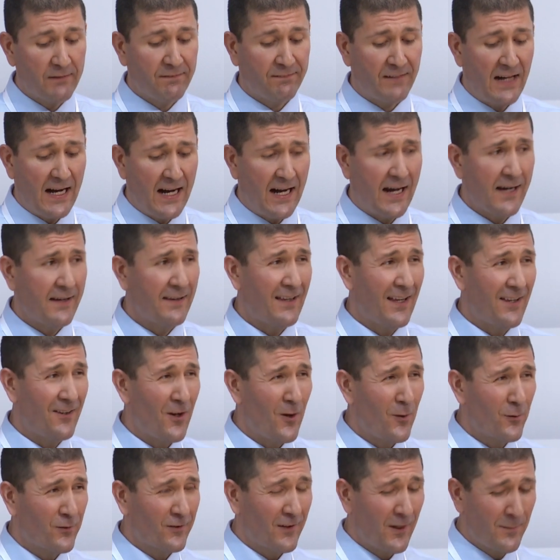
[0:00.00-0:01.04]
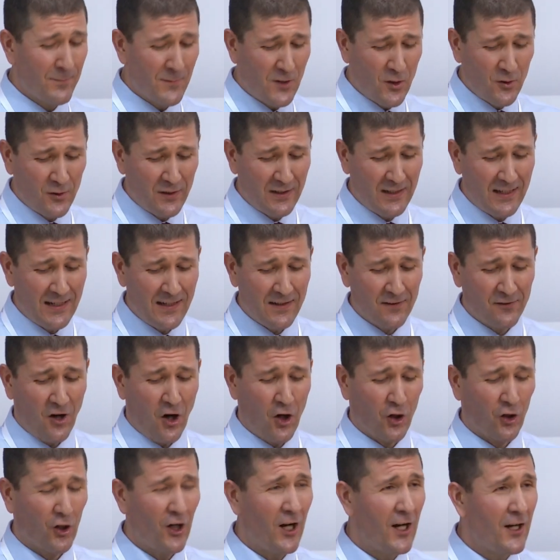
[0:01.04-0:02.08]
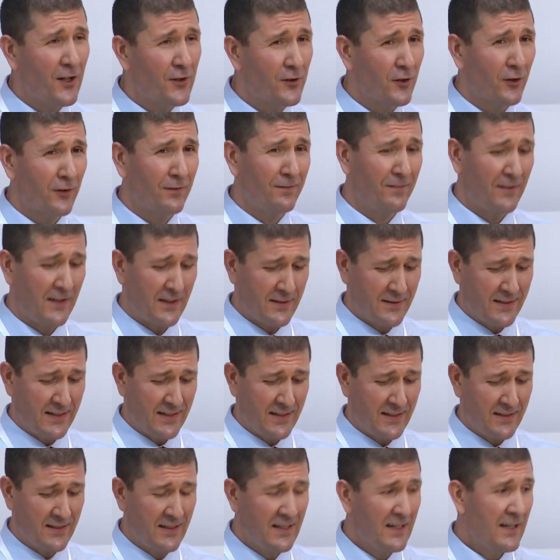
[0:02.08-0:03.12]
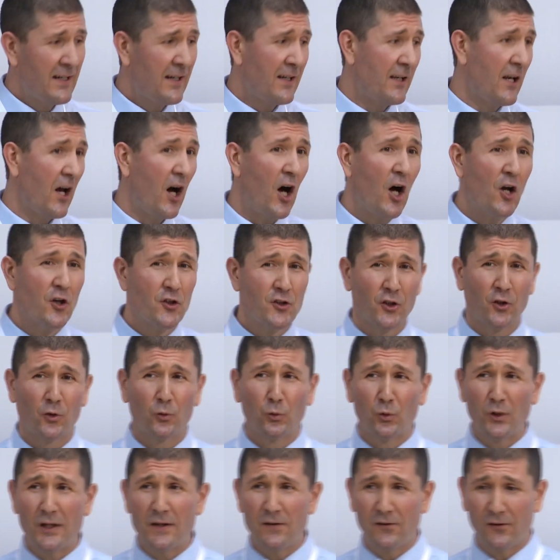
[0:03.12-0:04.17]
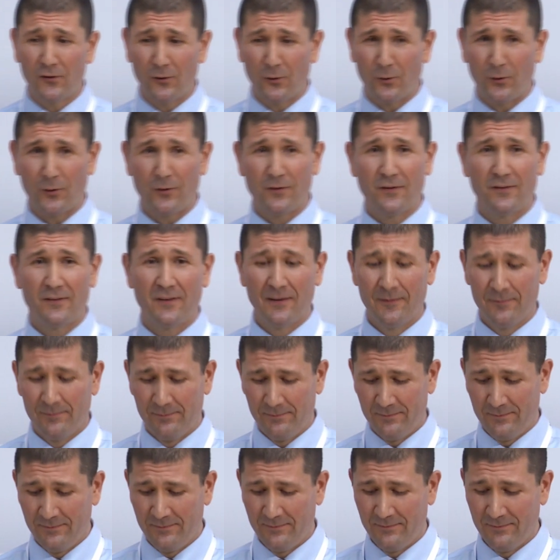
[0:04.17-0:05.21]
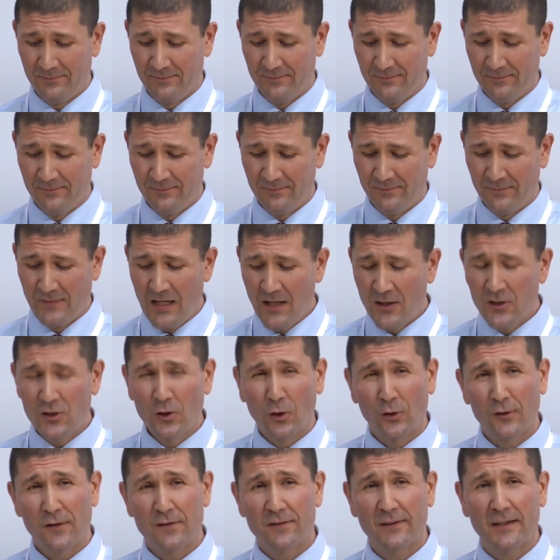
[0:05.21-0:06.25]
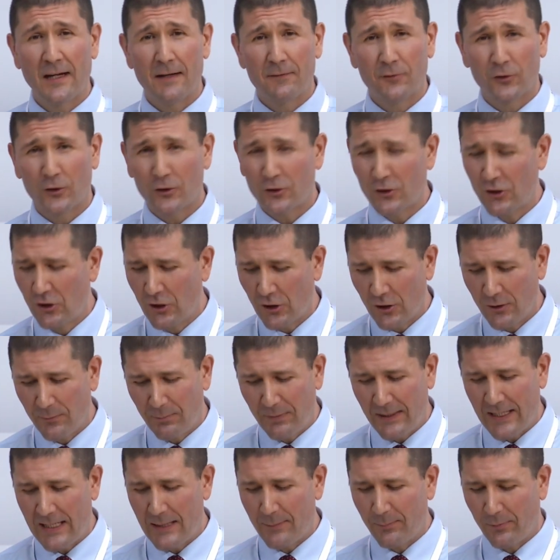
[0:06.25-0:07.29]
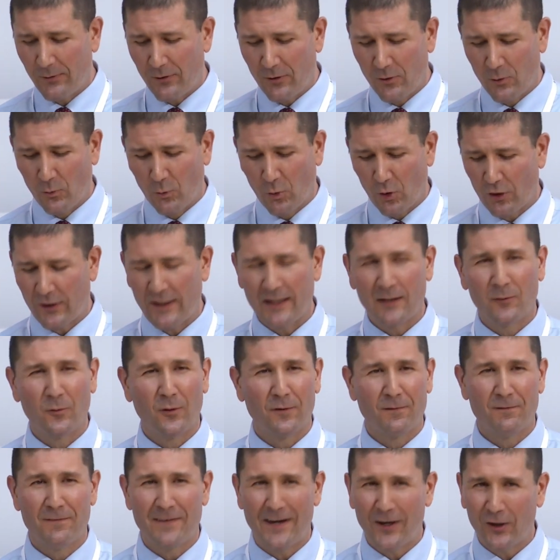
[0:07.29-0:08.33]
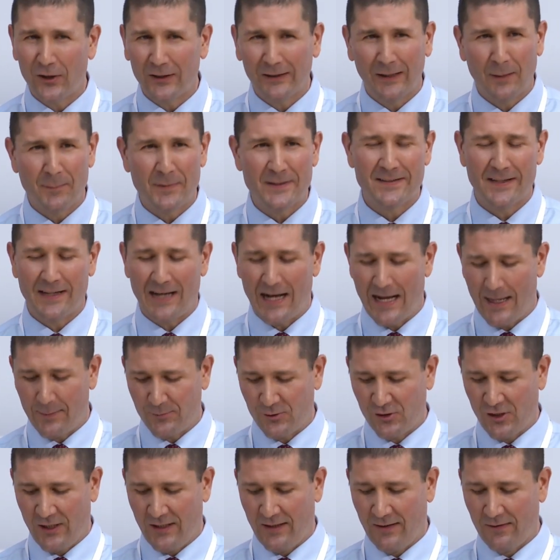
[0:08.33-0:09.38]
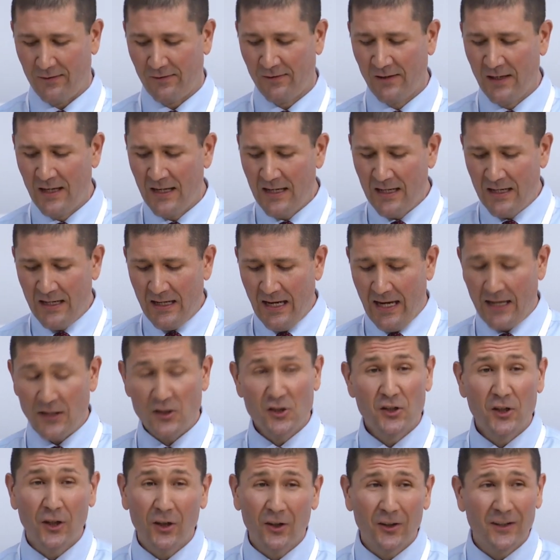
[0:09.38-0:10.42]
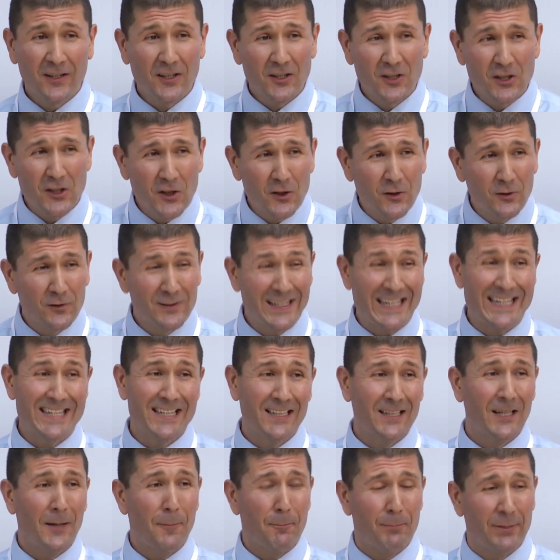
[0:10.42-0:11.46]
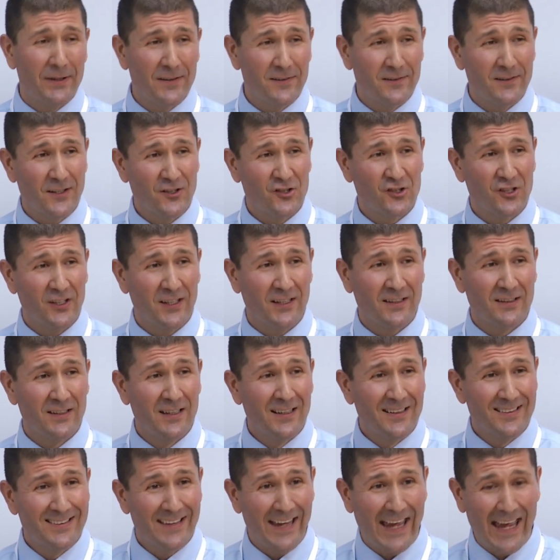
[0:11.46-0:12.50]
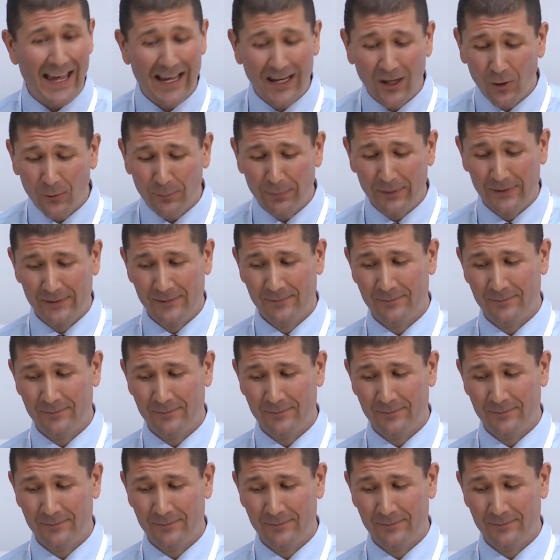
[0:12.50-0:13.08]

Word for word: find that those communities are underfunded and under-resourced. You'll discover good people working with very limited options, and you're in a unique position to help.